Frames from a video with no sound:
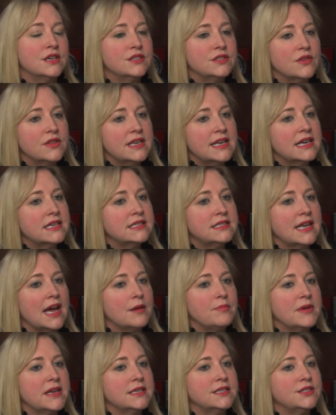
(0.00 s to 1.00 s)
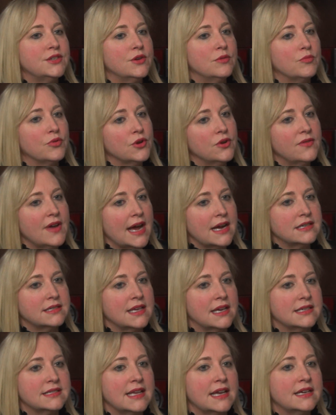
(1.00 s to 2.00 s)
So the next step is to improve
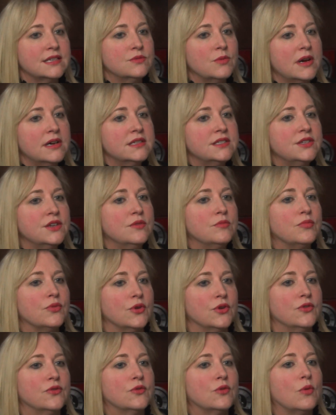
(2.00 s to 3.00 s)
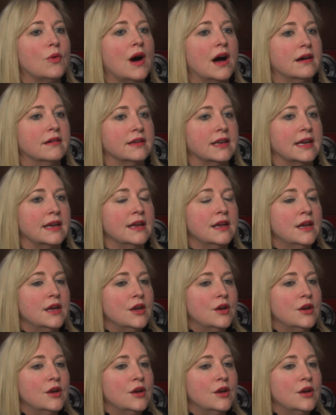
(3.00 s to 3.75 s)
access as well as to improve quality.